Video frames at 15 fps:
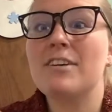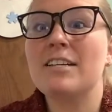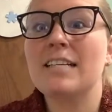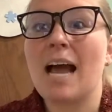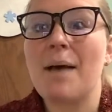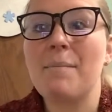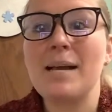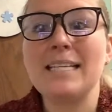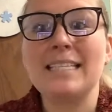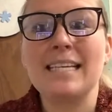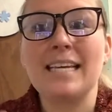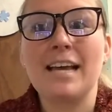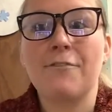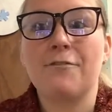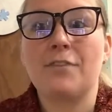time I
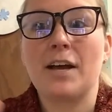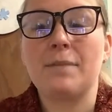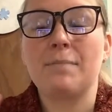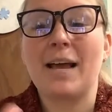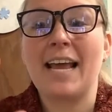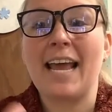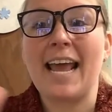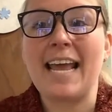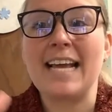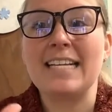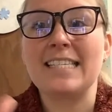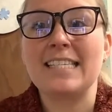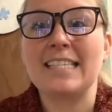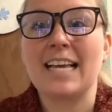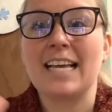see a friend, my
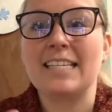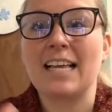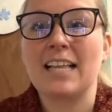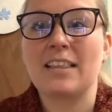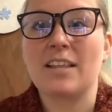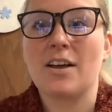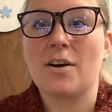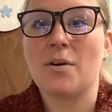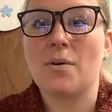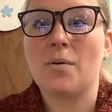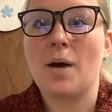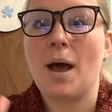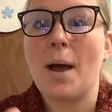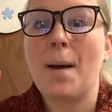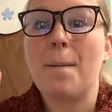hand says
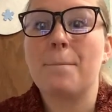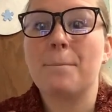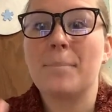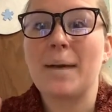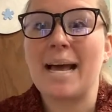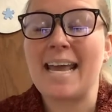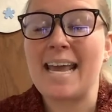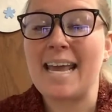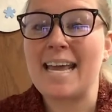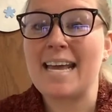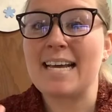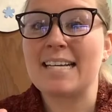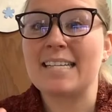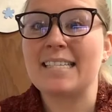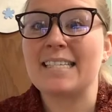hello. My
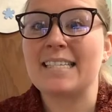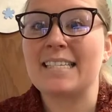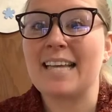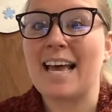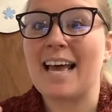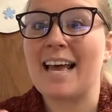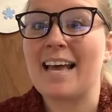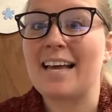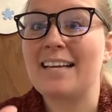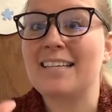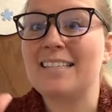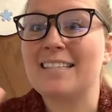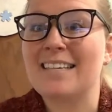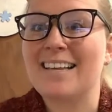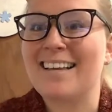hand says